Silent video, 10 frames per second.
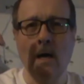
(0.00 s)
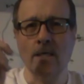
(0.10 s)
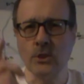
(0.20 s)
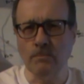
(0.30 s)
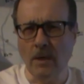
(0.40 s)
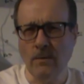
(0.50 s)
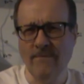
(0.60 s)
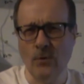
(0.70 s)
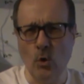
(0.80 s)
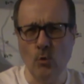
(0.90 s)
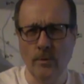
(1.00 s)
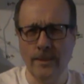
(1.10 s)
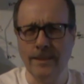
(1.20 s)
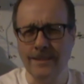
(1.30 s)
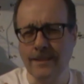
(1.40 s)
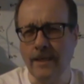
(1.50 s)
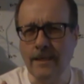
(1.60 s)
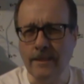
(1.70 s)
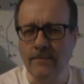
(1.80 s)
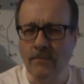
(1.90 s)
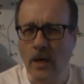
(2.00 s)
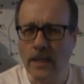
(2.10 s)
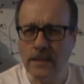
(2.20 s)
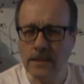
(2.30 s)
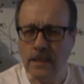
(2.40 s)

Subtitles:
A smartphone is a device